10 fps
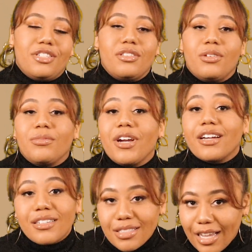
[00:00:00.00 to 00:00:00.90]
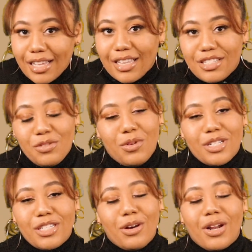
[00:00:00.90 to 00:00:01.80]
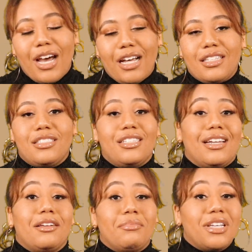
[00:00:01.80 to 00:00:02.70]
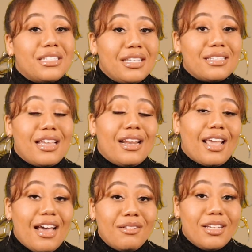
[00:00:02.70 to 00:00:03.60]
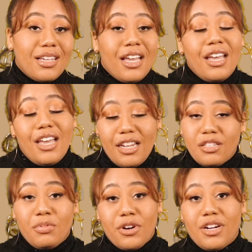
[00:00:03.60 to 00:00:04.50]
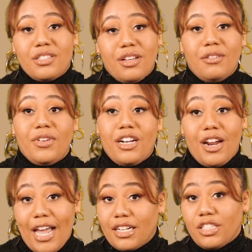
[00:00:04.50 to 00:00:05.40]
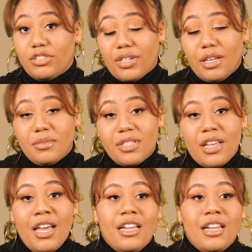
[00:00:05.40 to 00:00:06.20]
She's on record saying that she wanted to go to college, study business and accounting, and support herself in her acting dreams.